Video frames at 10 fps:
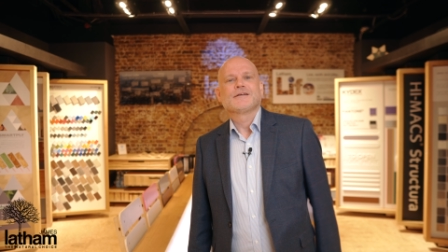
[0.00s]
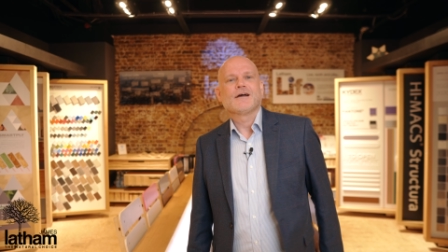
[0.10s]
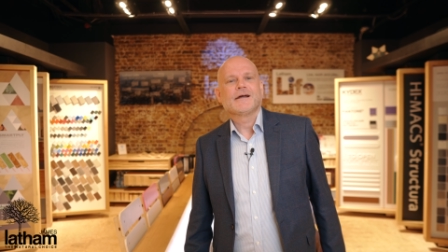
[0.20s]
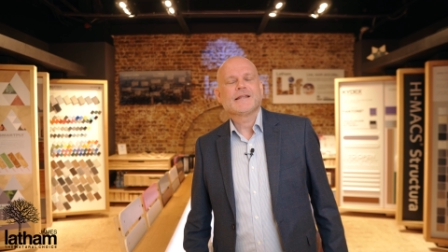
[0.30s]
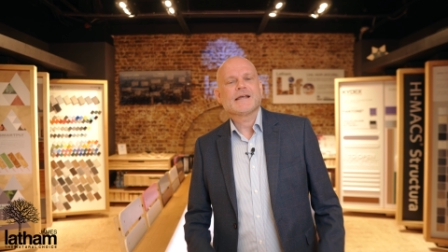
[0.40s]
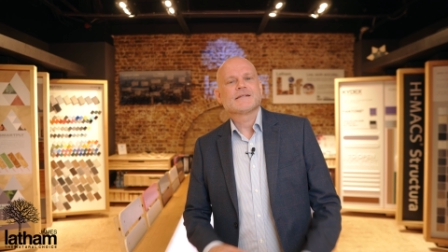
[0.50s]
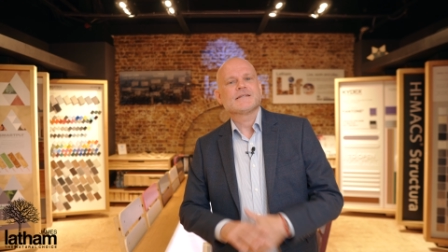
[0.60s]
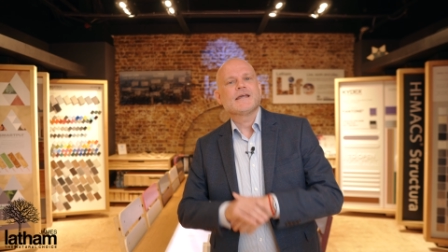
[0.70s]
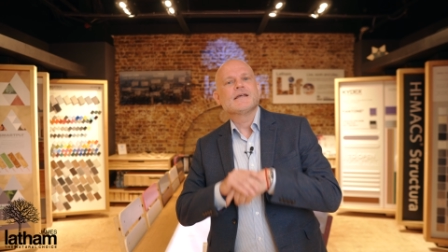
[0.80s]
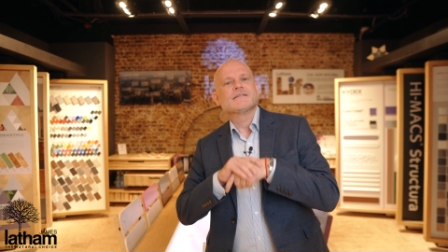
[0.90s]

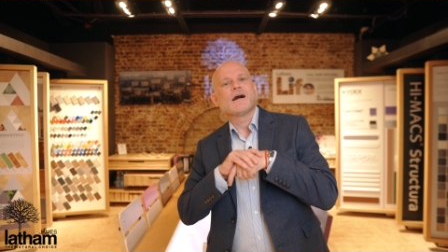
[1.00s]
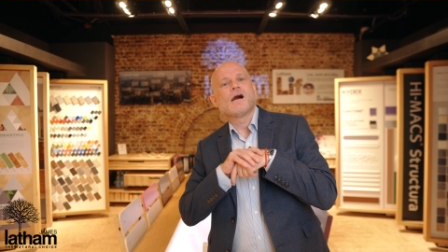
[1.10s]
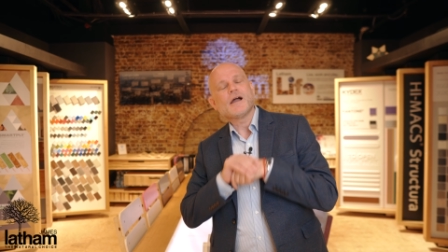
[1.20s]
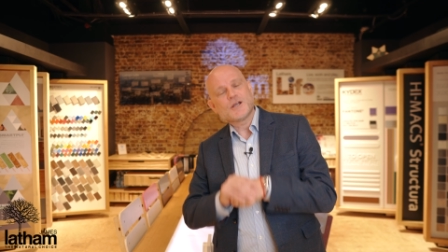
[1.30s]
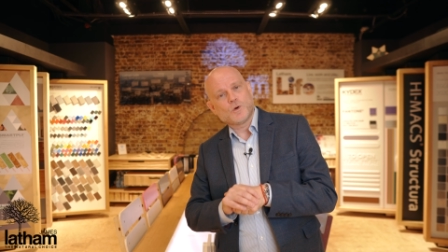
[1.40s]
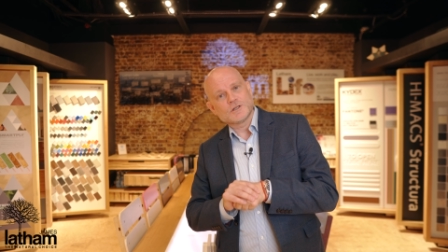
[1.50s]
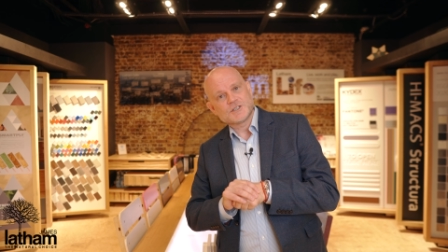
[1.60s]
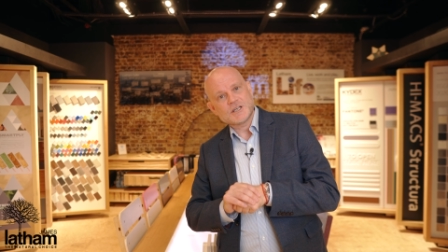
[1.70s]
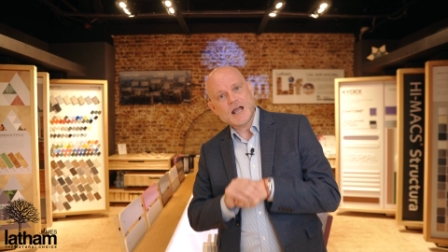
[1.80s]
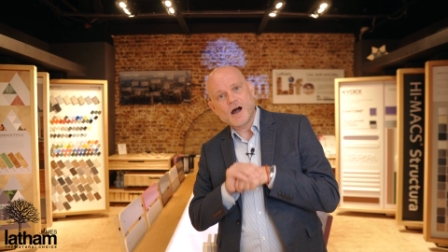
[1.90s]
Kydex is a high
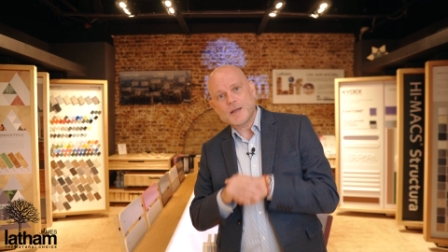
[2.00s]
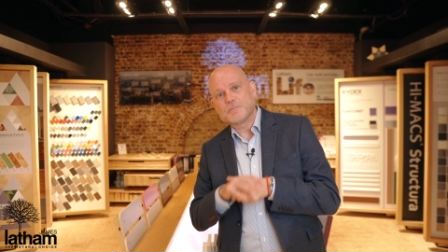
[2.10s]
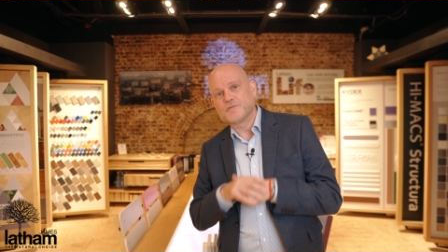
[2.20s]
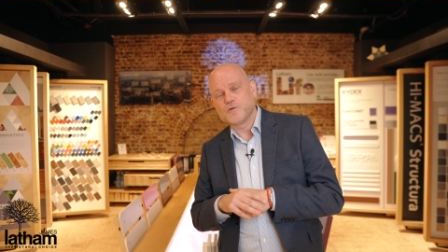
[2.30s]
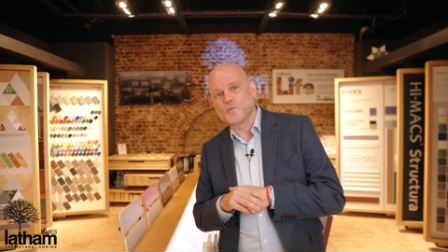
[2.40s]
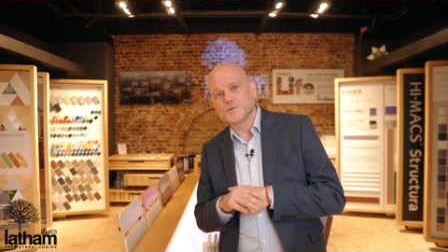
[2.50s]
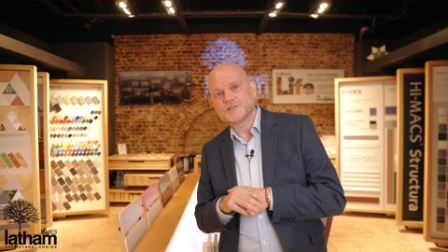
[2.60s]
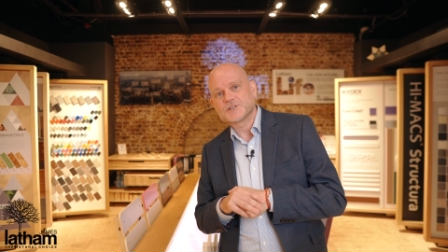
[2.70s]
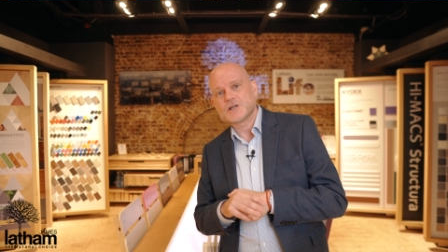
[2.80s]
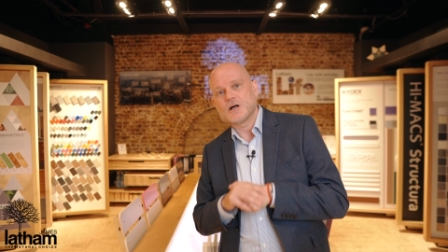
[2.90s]
quality, high
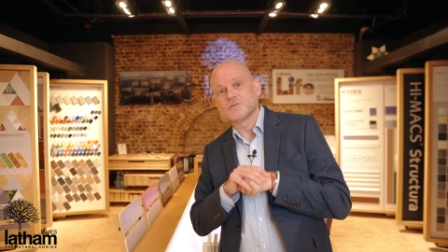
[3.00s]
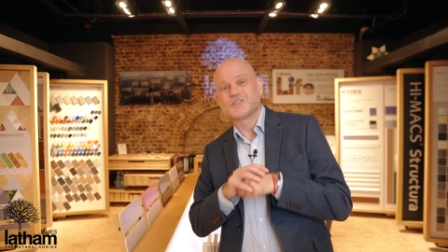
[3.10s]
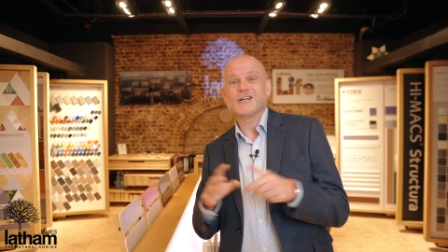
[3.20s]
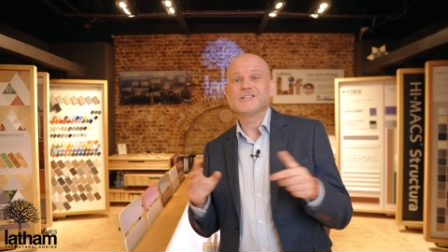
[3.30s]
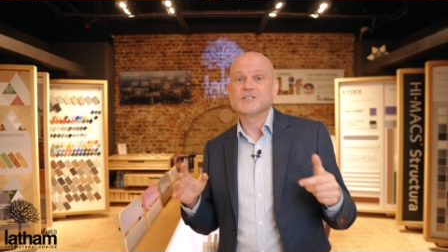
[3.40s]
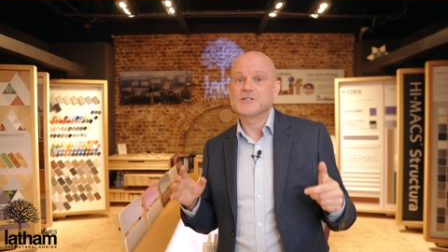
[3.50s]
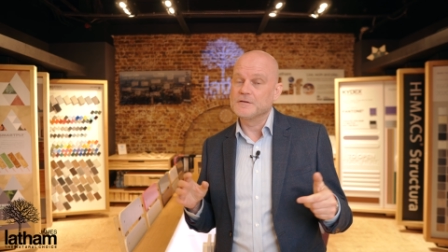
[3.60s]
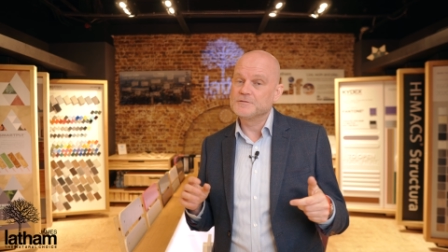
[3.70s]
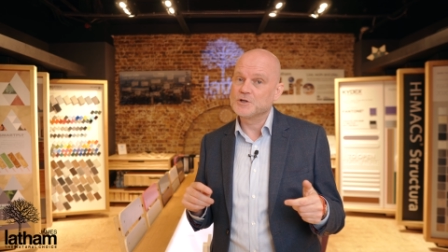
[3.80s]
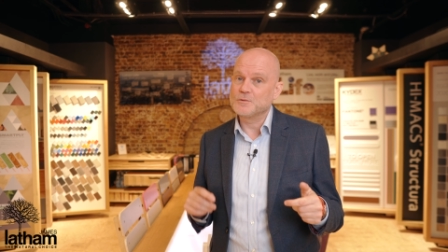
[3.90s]
performance
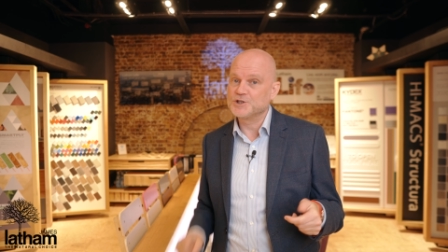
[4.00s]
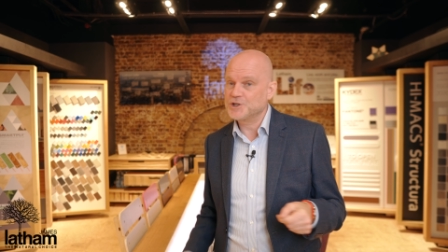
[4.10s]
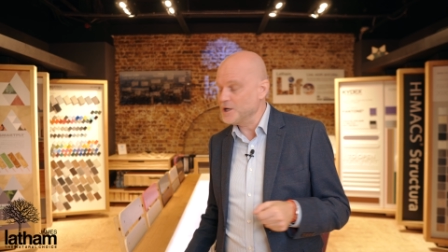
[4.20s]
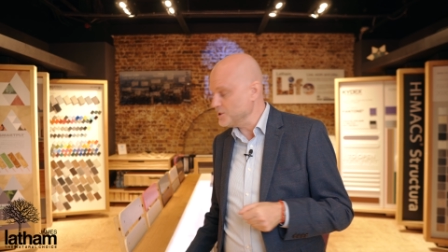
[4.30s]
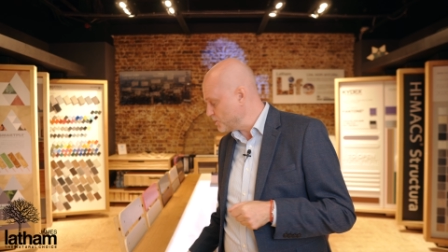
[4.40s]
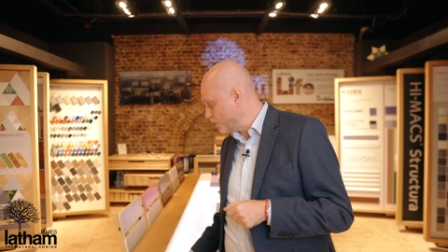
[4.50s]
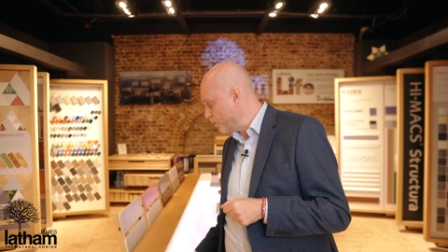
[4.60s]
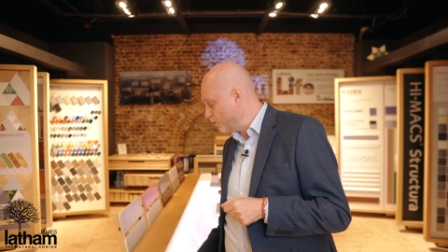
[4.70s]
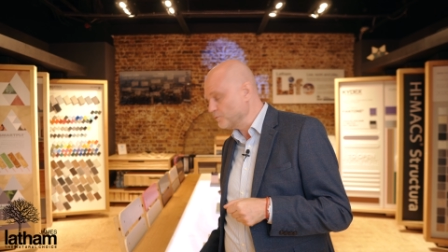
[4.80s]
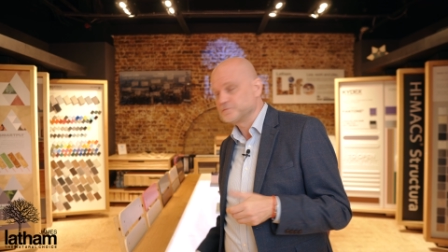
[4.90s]
alternative to a sheet
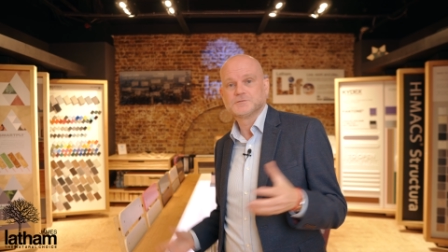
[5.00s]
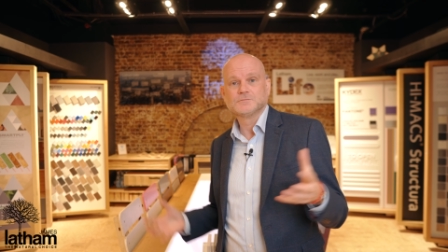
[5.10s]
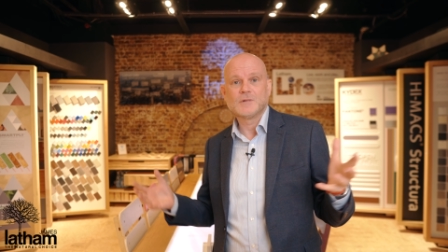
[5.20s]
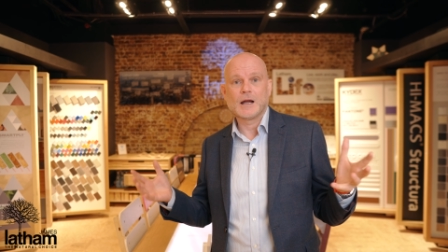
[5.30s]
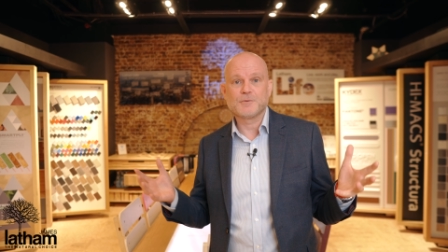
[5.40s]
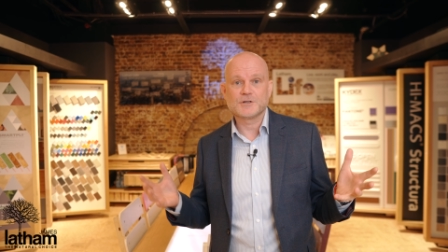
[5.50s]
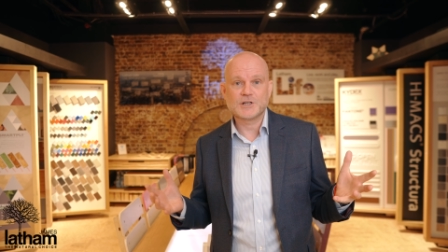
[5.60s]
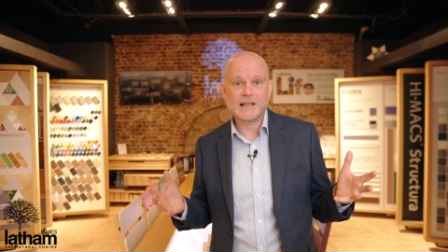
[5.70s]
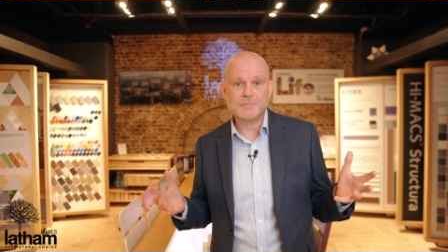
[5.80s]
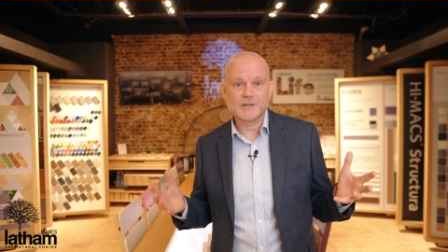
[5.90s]
of high
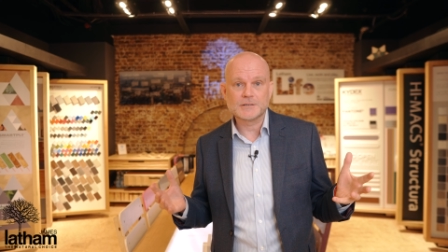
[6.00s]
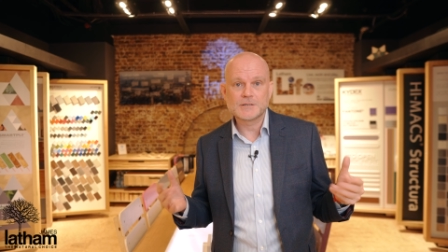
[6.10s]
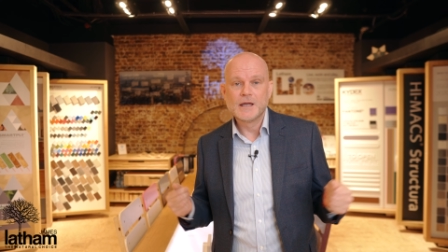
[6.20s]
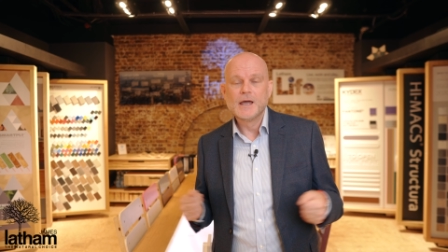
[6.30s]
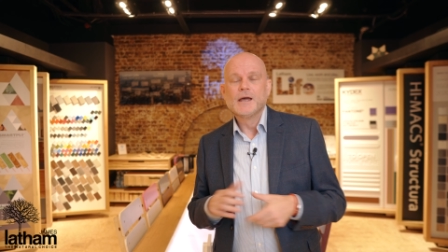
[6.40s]
pressure laminate.